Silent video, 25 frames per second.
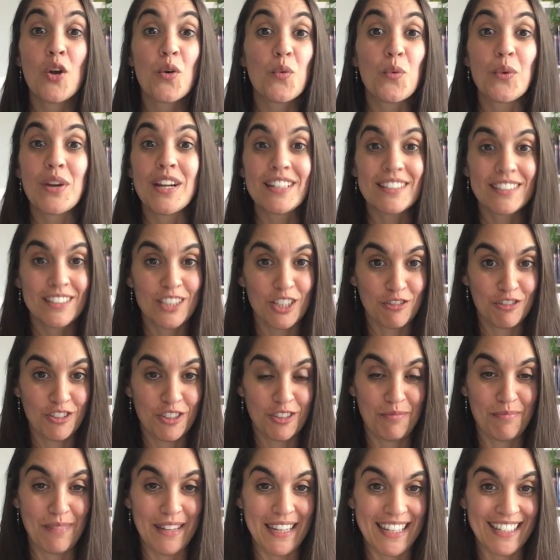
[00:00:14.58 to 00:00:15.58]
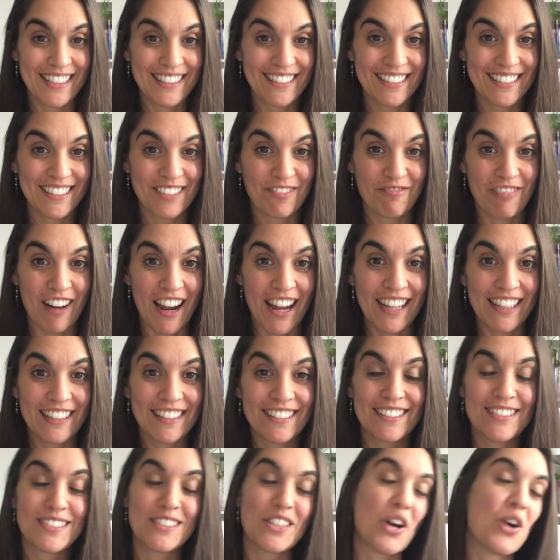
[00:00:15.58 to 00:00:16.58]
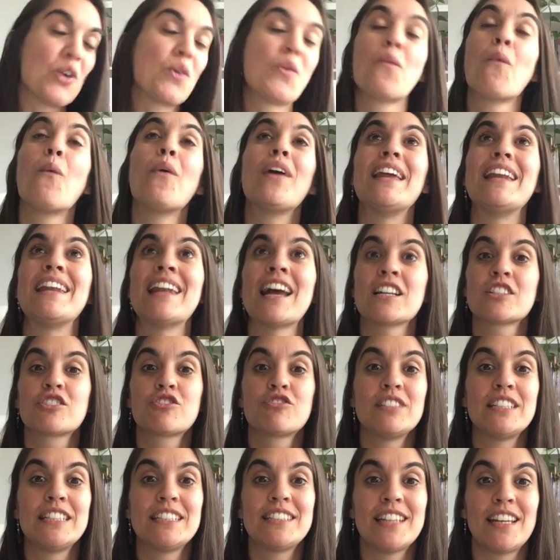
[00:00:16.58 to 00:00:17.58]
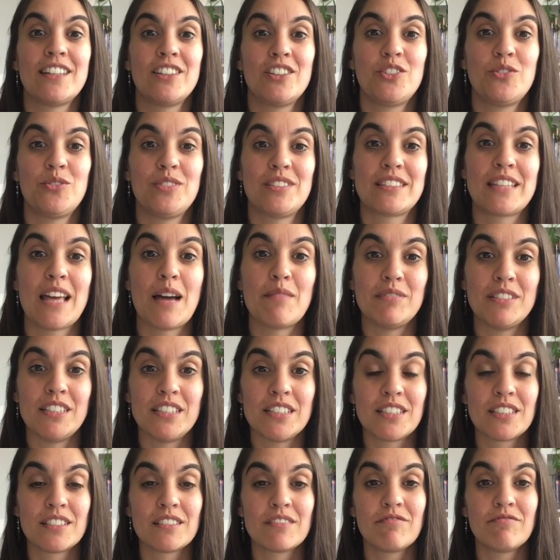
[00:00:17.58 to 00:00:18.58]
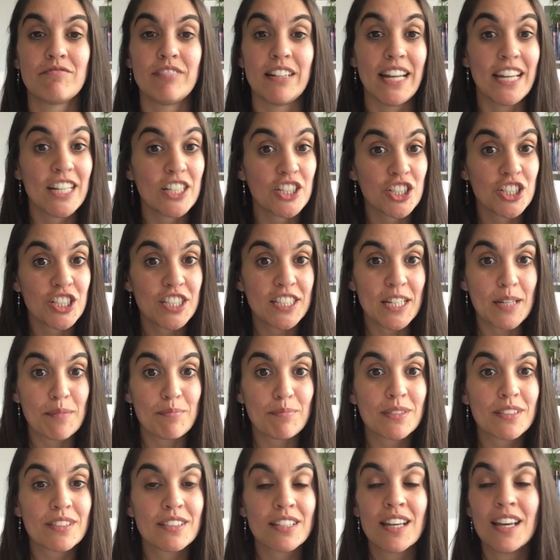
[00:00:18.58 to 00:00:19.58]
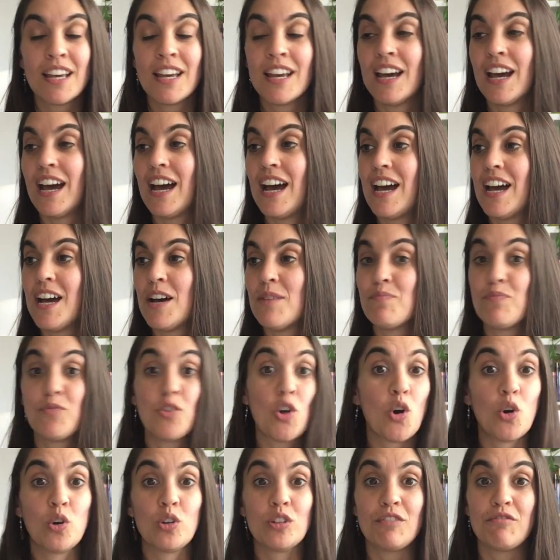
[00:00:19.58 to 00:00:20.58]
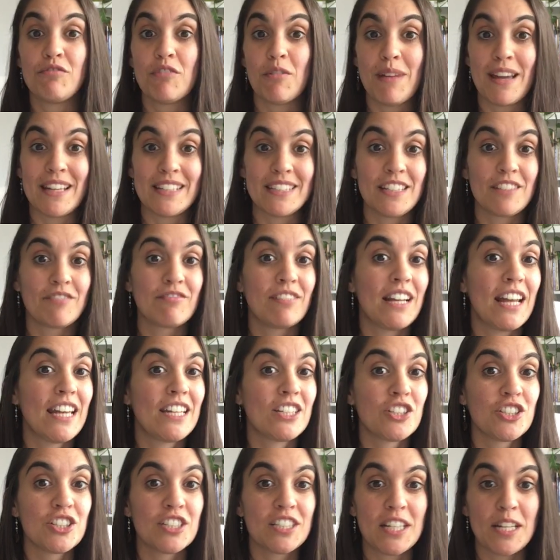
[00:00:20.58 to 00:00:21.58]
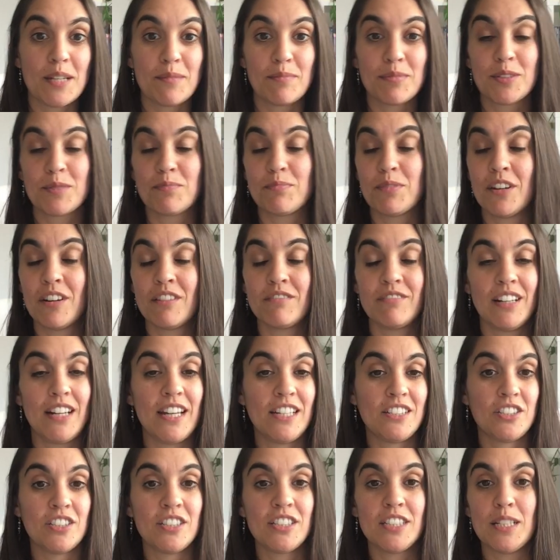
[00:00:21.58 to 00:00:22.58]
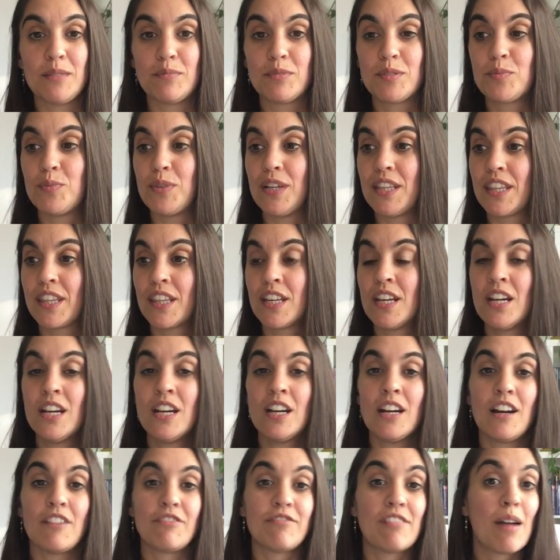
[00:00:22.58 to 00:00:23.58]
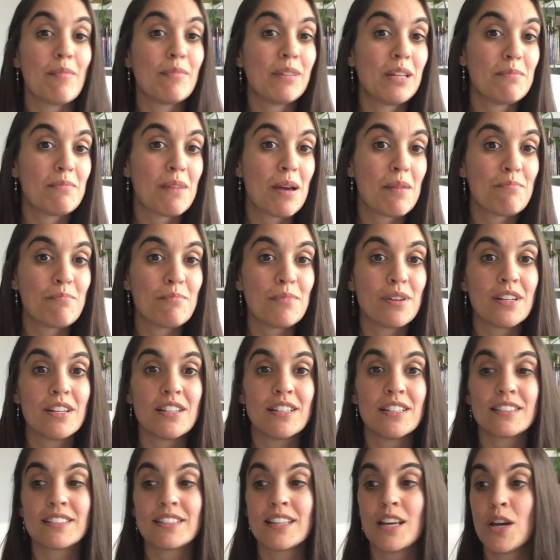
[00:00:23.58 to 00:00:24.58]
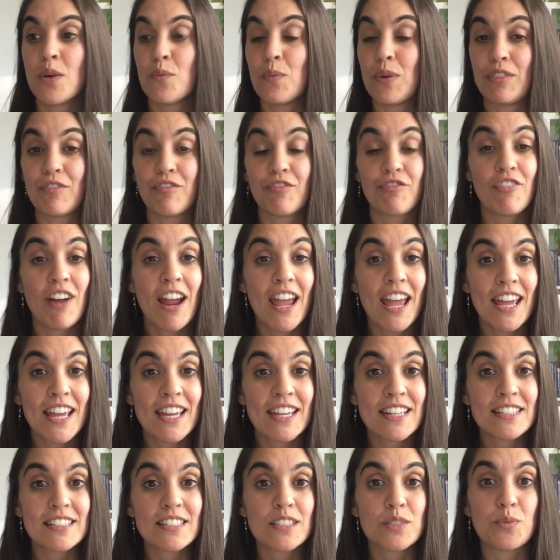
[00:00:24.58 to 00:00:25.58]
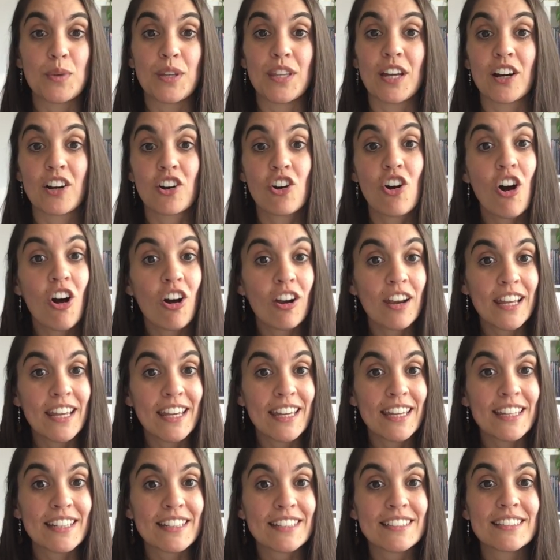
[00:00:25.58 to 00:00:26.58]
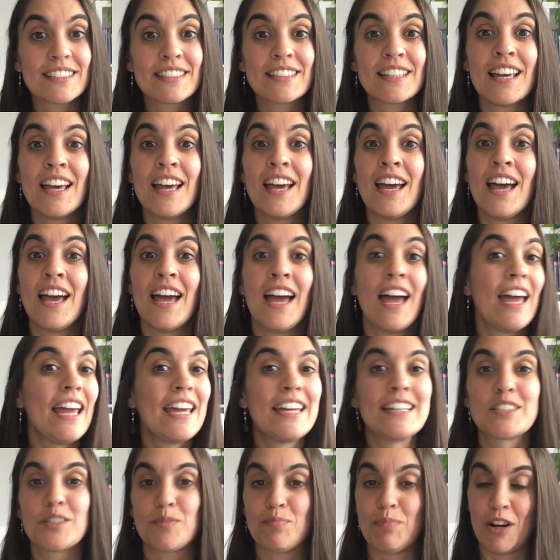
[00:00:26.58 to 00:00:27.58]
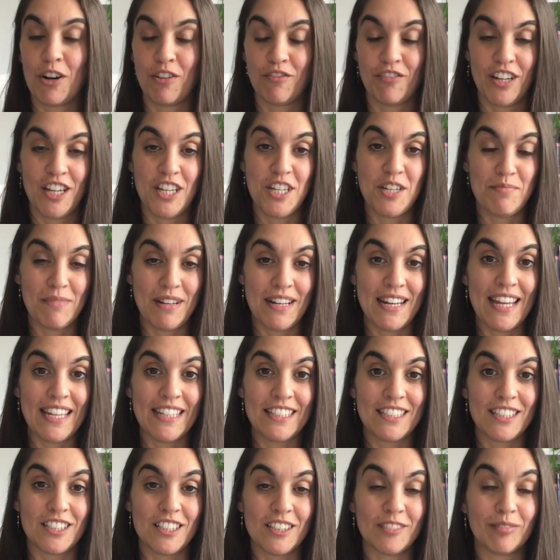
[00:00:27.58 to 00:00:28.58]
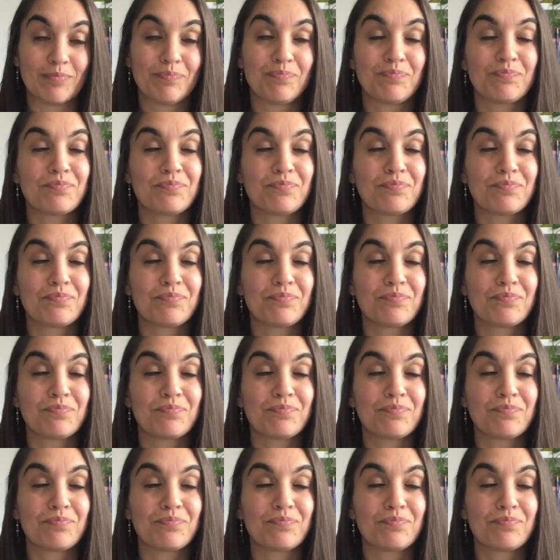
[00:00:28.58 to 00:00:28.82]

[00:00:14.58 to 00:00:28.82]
We're social beings, right? So we naturally tend to establish relationships, not only romantic relationships, but relationships with our family members, with friends, with our colleagues. It's part of our human nature.